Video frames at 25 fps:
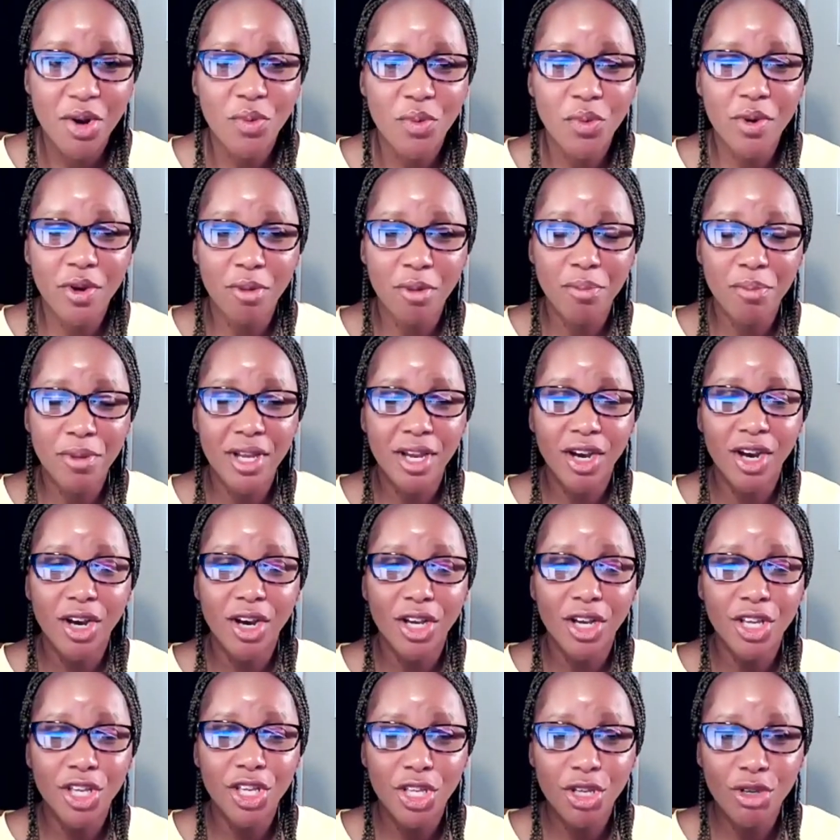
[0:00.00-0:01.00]
We'll be
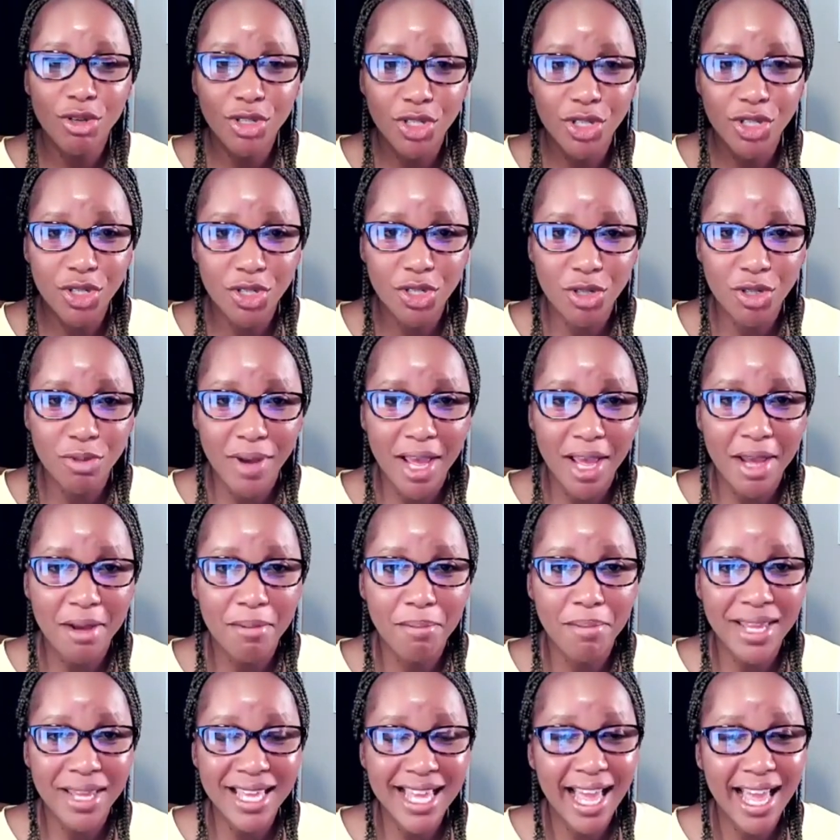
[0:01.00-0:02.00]
on YouTube
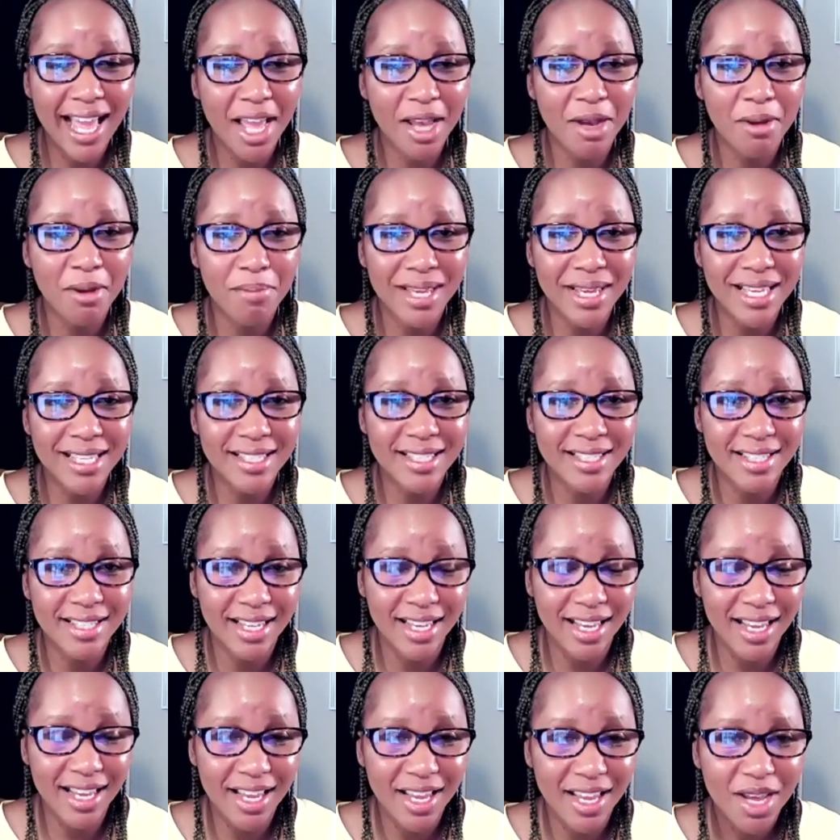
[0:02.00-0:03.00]
at
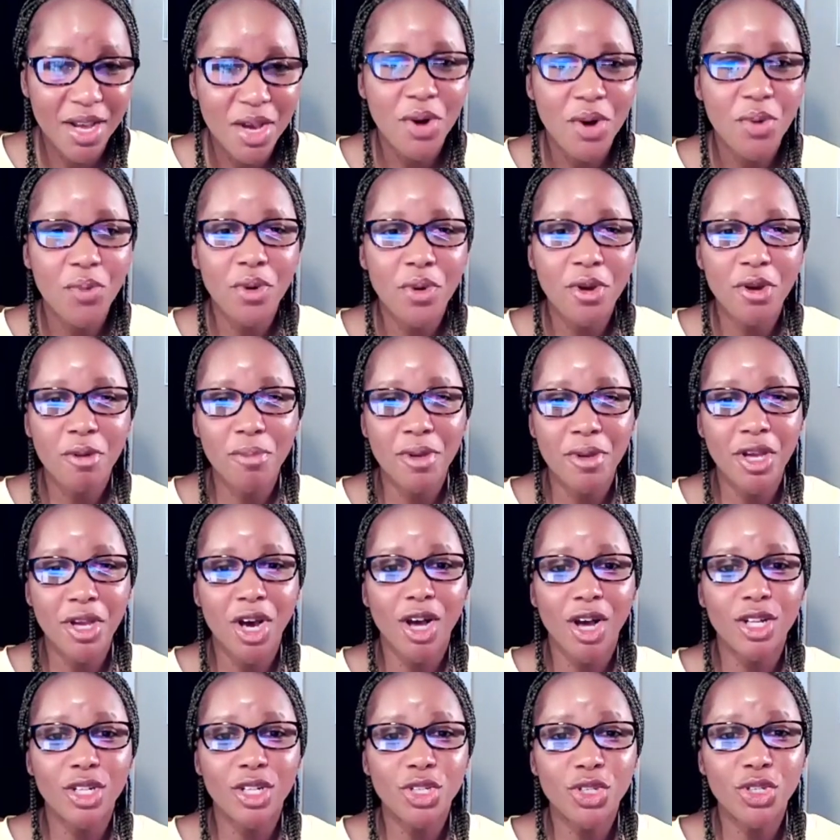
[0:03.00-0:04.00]
BHAMBC. We'll be
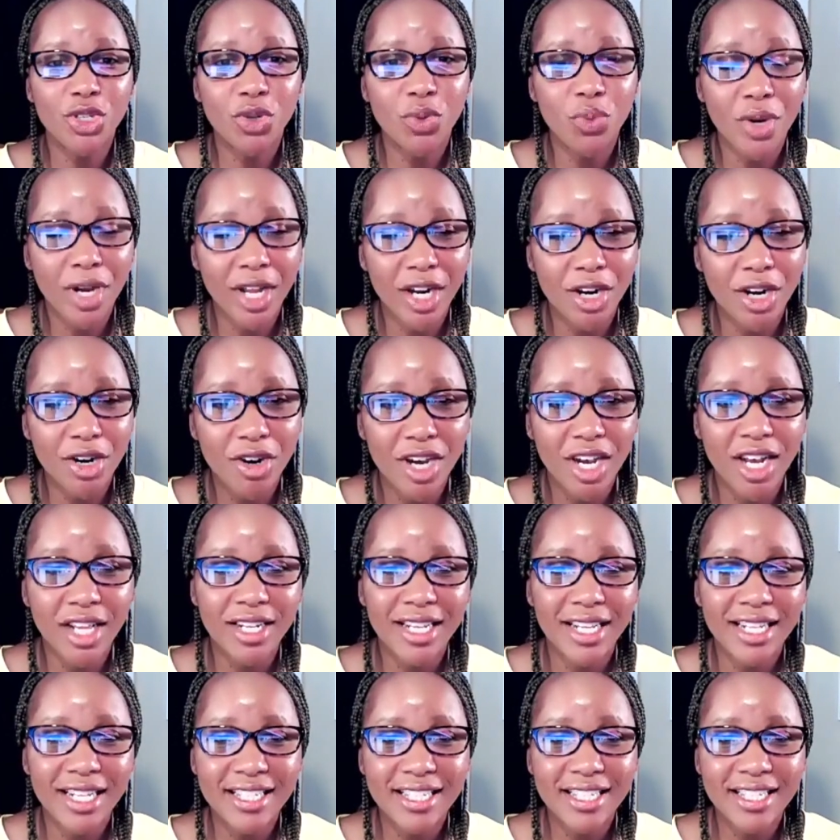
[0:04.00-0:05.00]
on Twitter
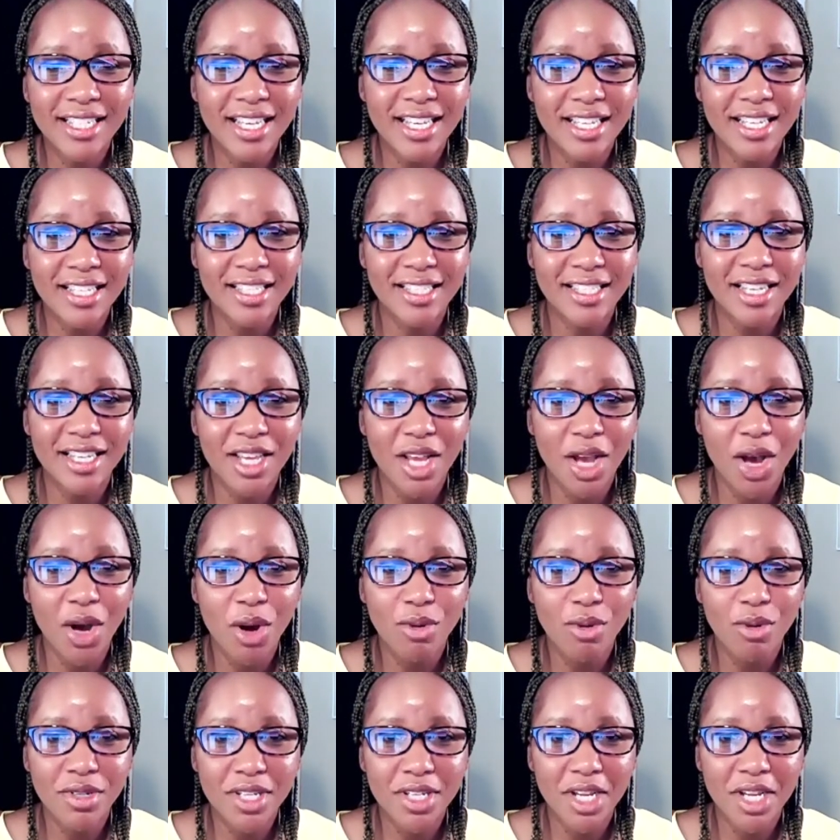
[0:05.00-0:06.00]
under
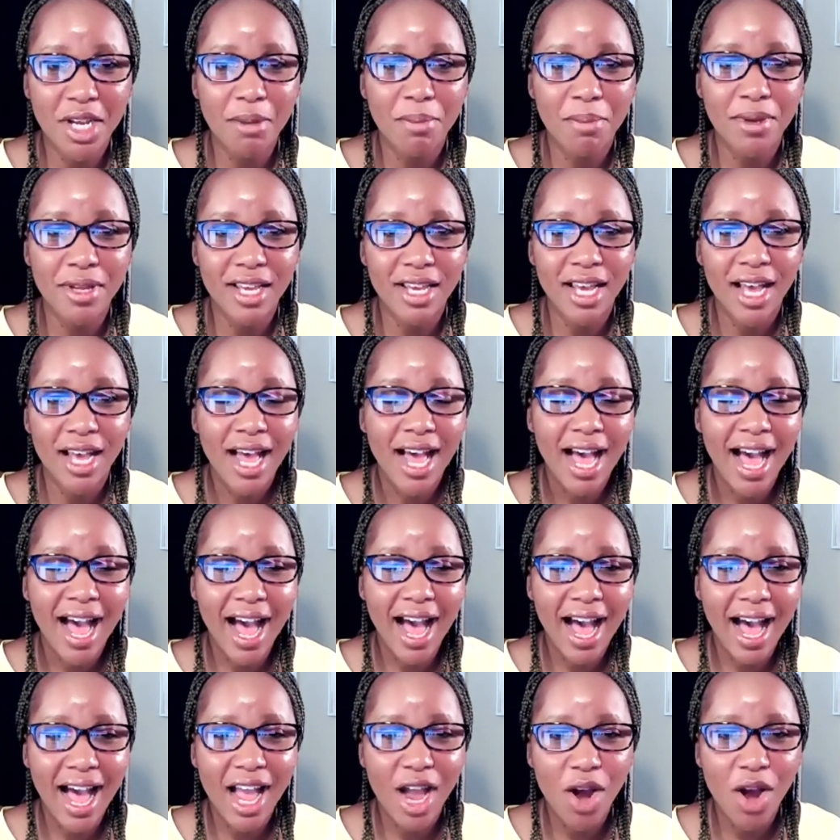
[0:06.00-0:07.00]

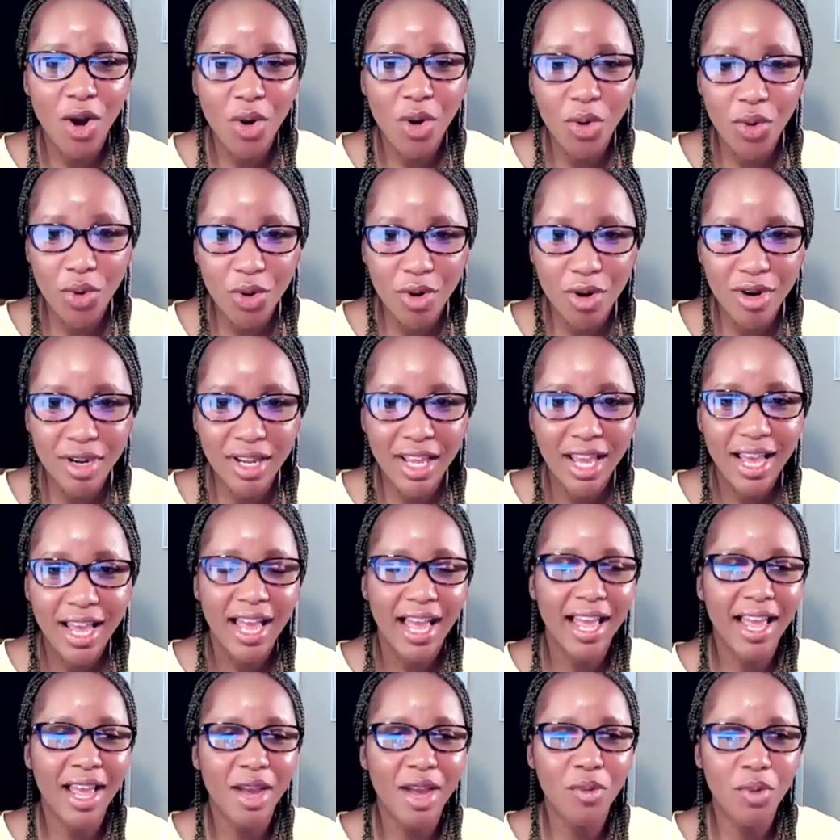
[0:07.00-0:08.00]
TCOWI.org.
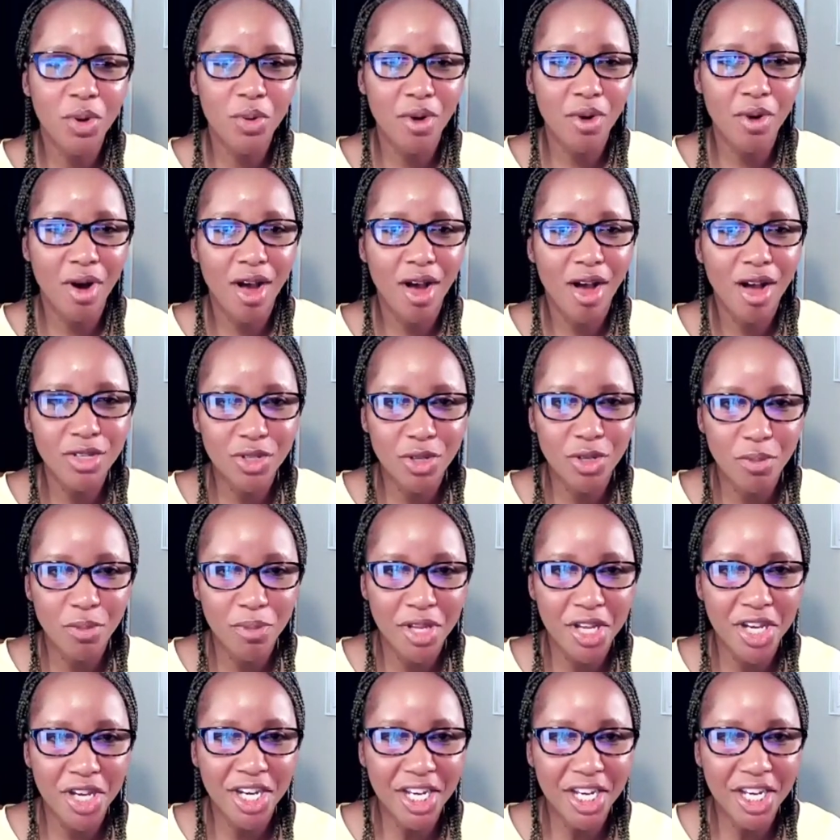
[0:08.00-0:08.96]
And we will also be